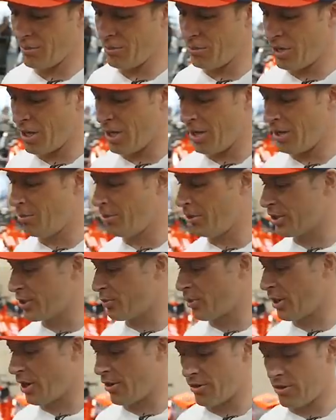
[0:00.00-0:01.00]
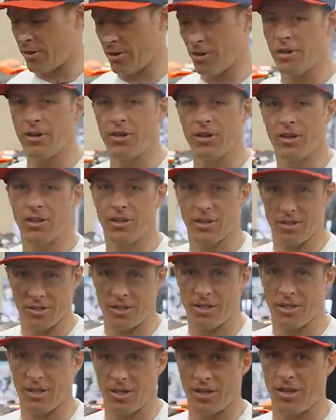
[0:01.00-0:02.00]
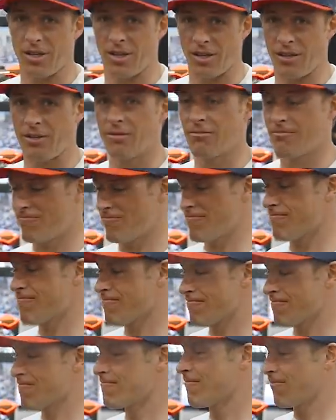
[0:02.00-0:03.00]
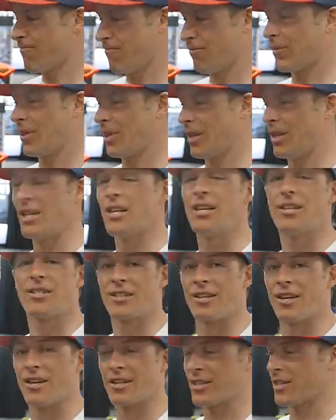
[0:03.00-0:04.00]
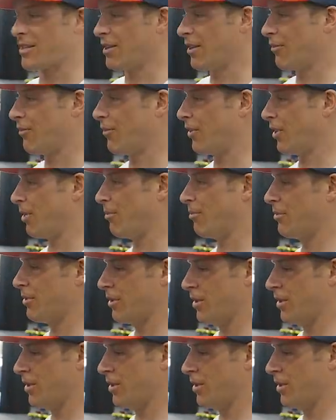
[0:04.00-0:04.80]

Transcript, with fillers: bottomless powder, this thing eats that stuff up.